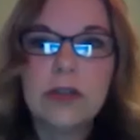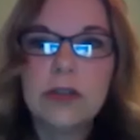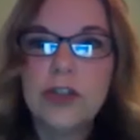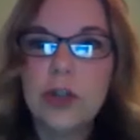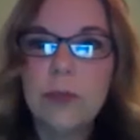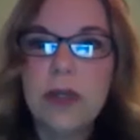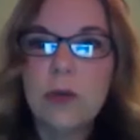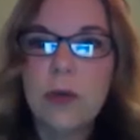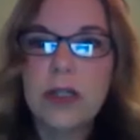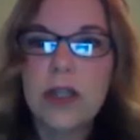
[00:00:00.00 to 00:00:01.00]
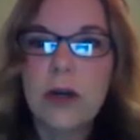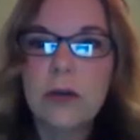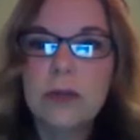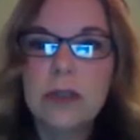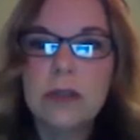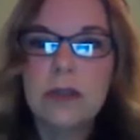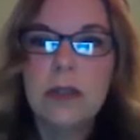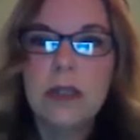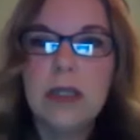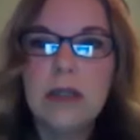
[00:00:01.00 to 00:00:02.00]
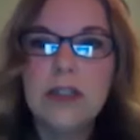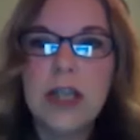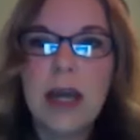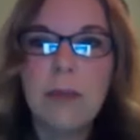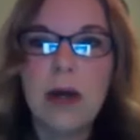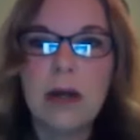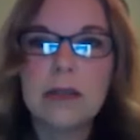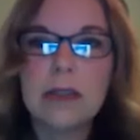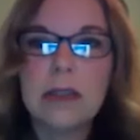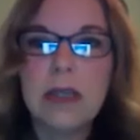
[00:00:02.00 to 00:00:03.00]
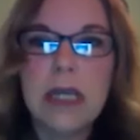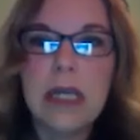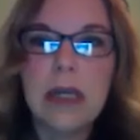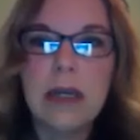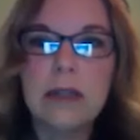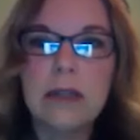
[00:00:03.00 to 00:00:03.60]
shoot me a quick note in the chat box. And